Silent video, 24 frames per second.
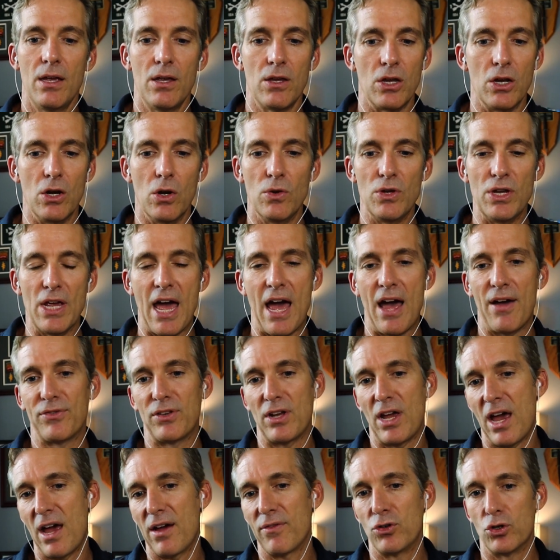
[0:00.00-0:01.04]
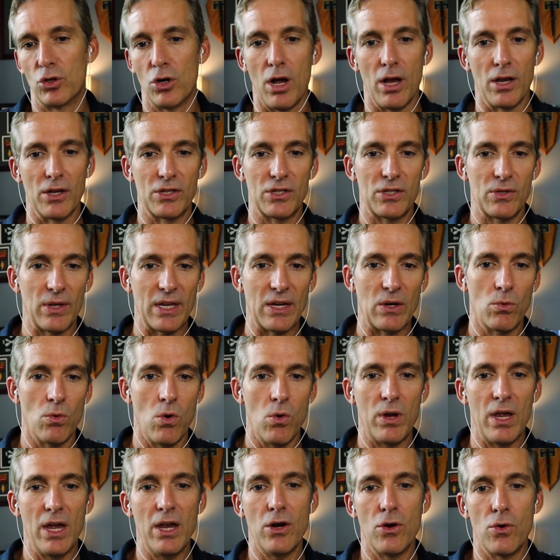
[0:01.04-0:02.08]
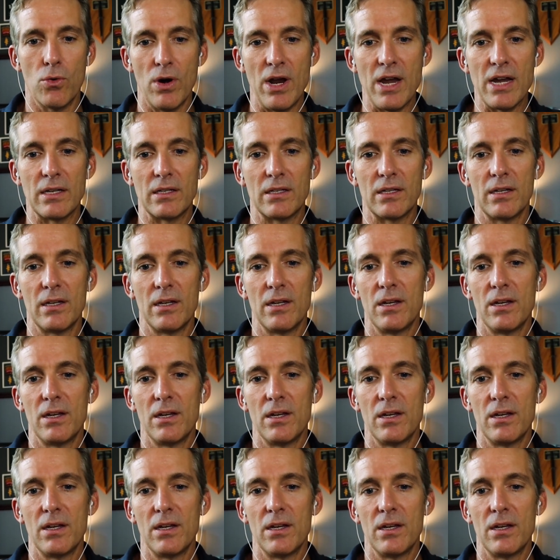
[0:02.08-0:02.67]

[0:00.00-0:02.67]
you have to have trust. Like, okay, great.